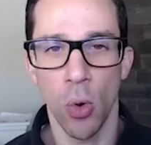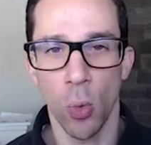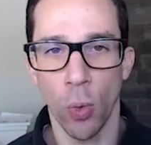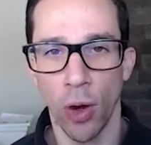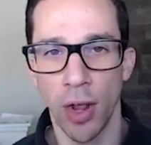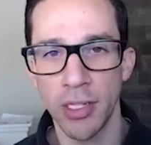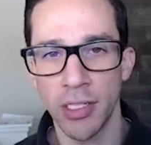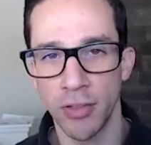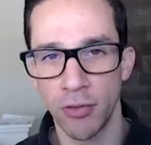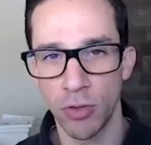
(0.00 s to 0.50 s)

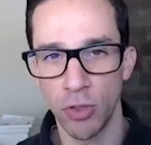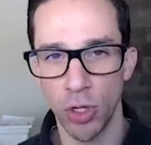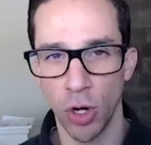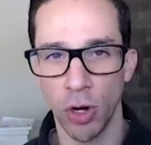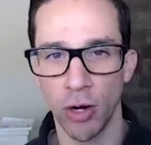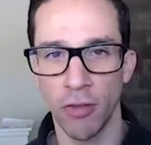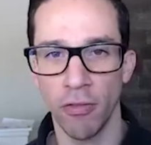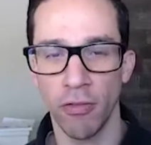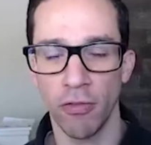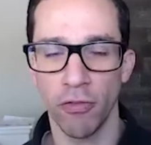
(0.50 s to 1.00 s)
Whereas if you
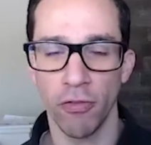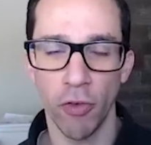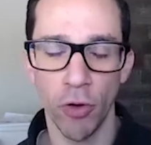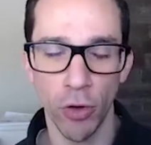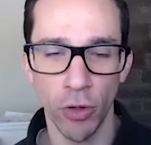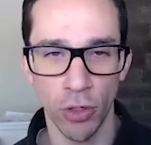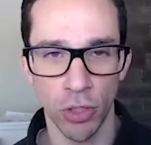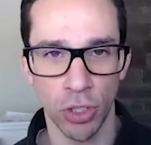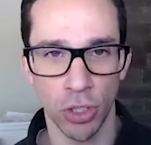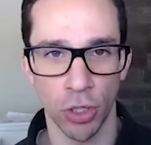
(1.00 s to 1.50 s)
target
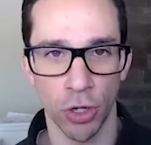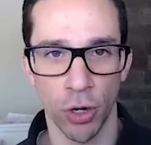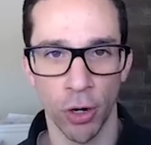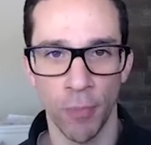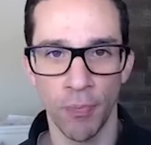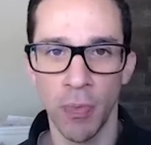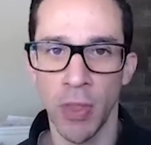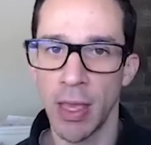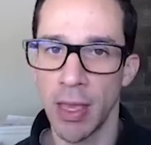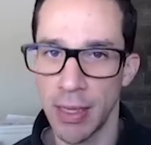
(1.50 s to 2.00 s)

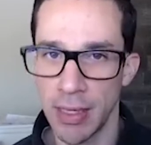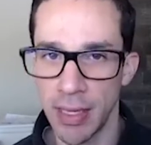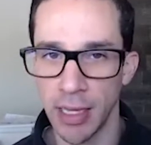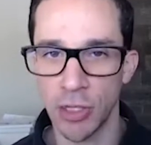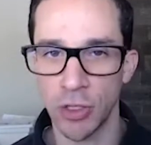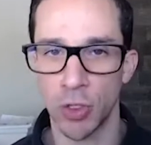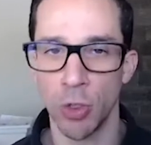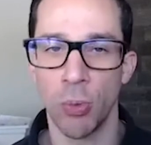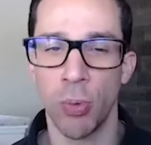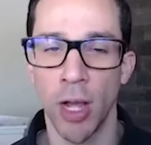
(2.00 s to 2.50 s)
furniture,
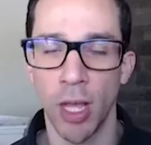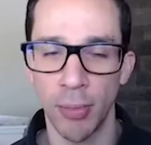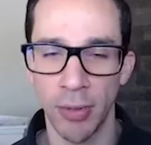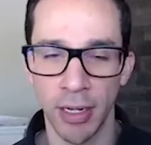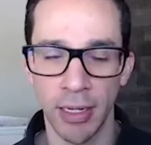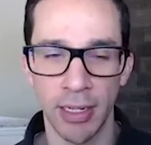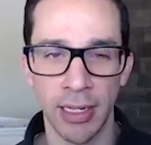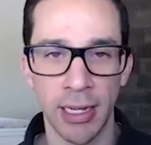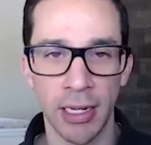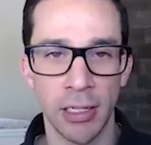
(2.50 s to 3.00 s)
yes, you're probably
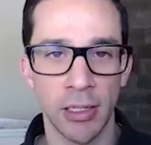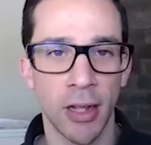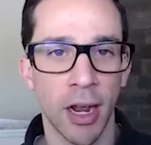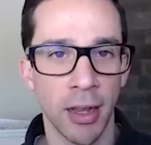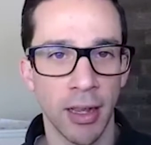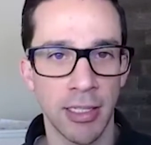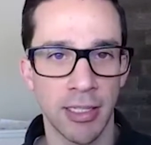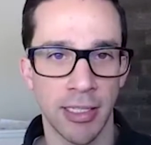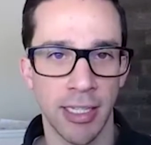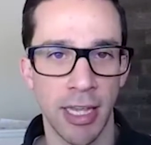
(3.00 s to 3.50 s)
going to get a lot
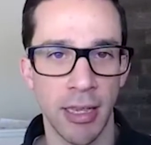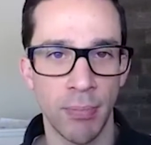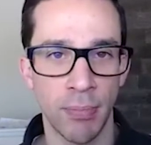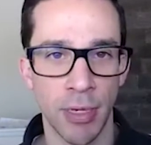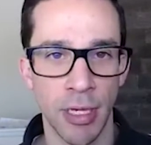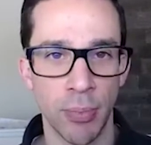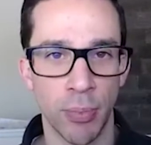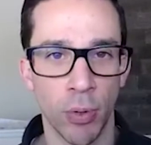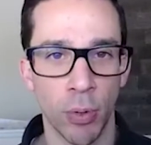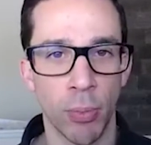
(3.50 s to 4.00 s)
of the same
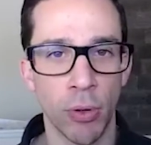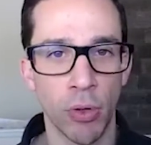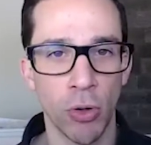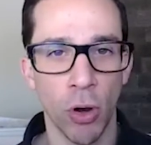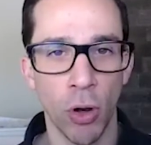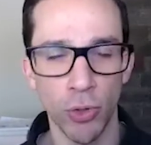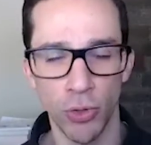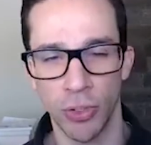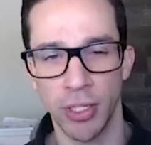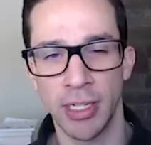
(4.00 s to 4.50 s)
people, but
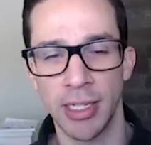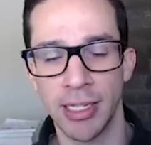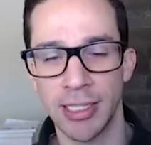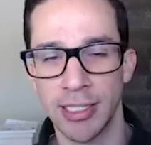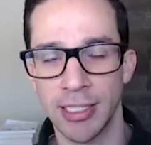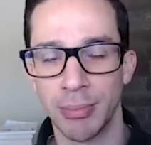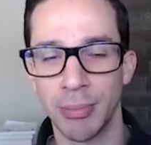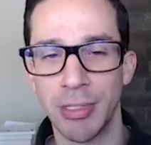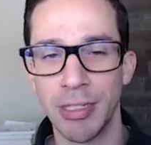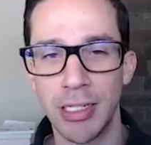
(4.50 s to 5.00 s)
you're also going to get
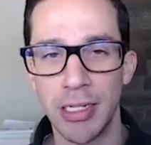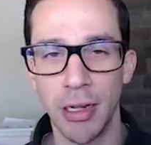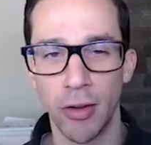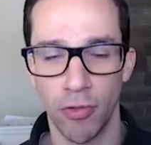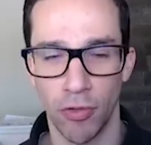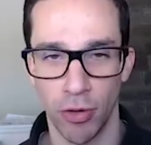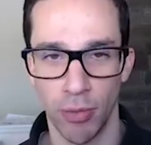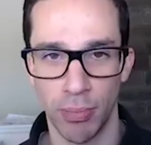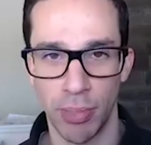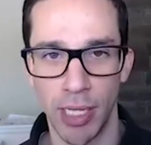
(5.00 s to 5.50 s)
some
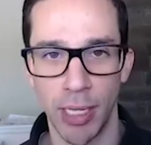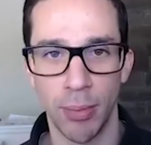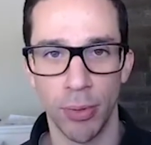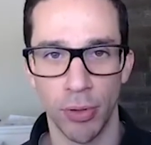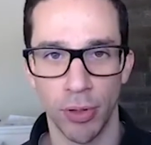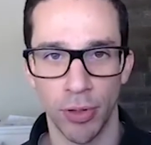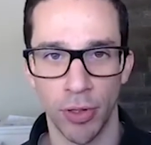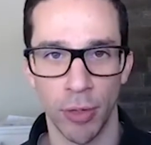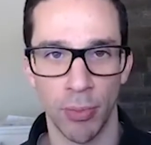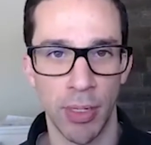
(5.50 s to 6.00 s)
different
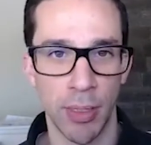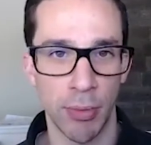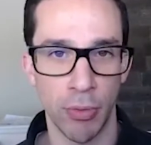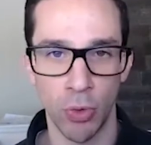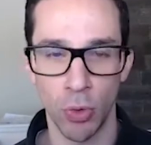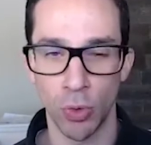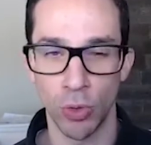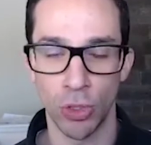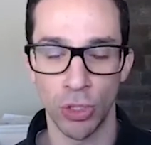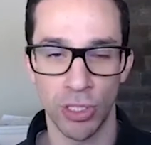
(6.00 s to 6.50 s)
people in there.
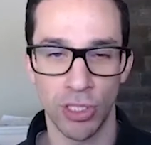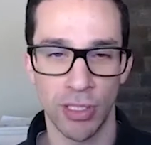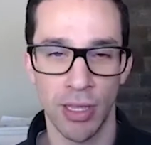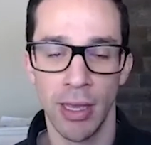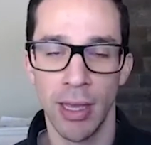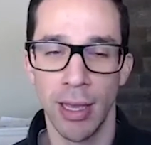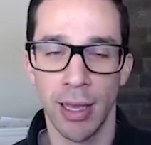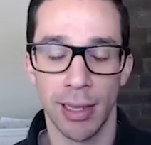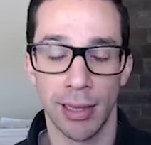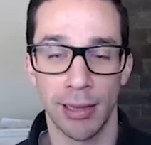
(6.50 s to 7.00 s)
People who just
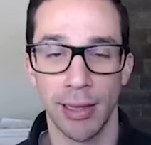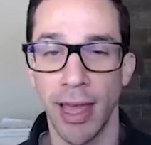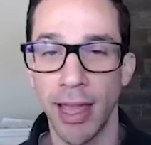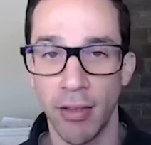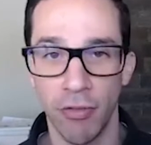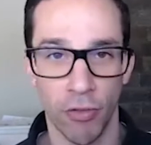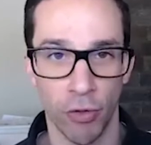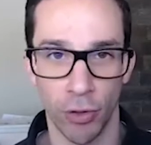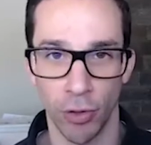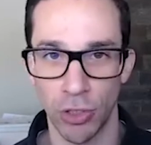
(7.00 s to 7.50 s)

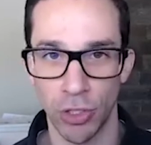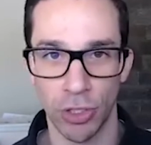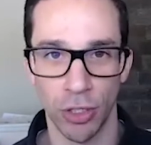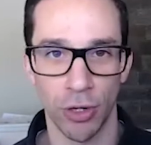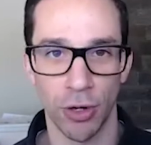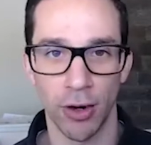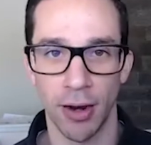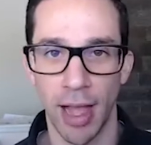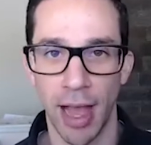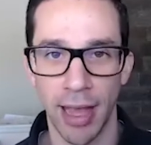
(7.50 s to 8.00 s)
like
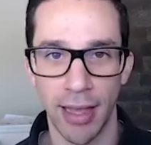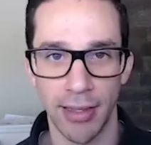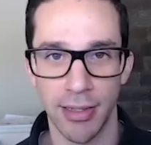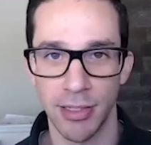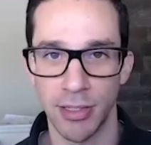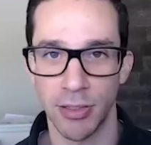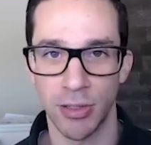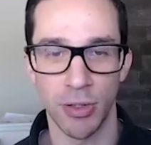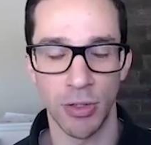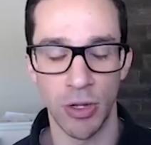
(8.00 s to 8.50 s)
furniture
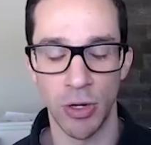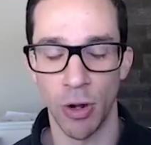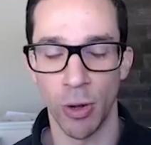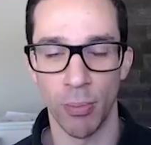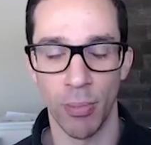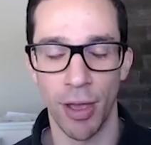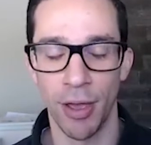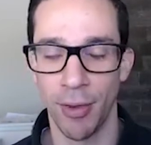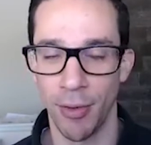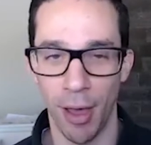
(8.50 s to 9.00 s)
as, you
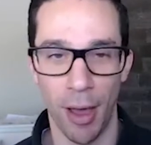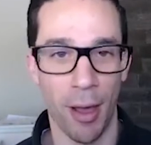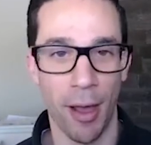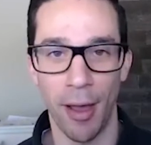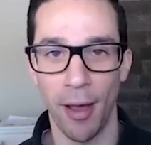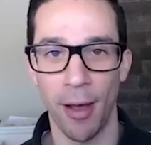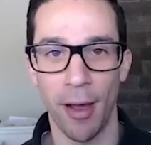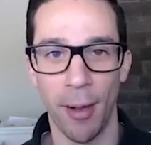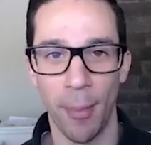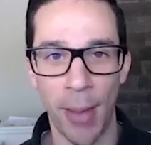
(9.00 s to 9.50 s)
know,
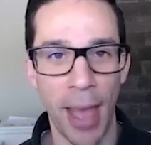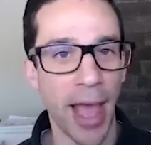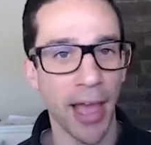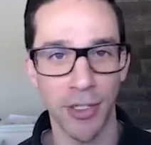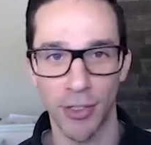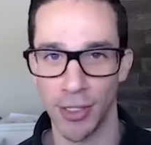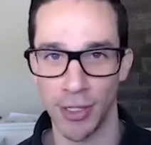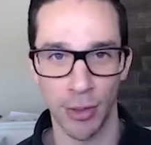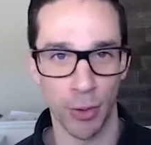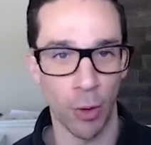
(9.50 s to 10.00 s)
a
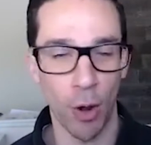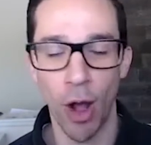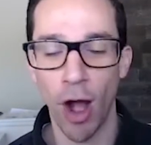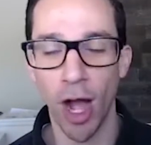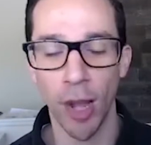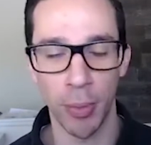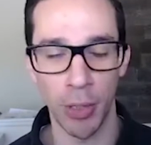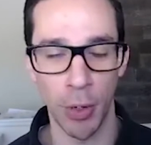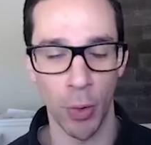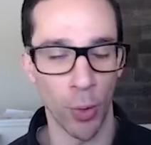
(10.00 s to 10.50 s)
passion or a
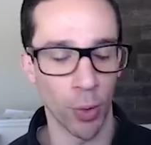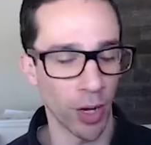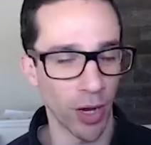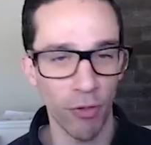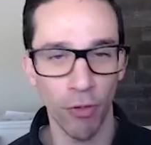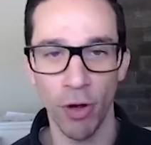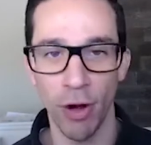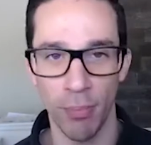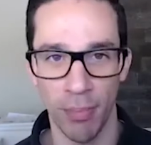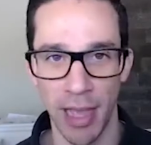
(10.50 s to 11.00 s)
hobby or
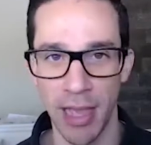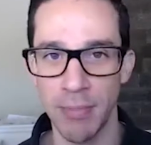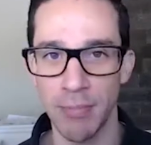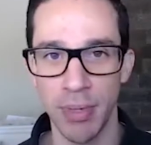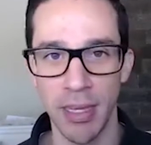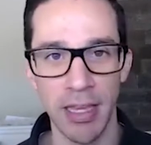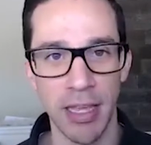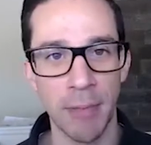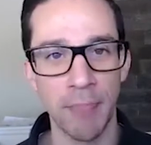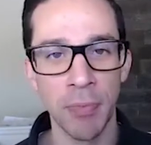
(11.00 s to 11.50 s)
whatever it might
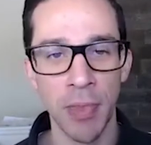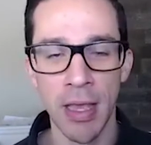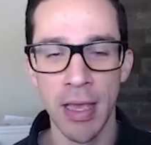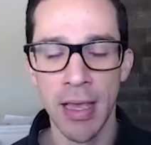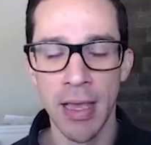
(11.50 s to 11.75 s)
be.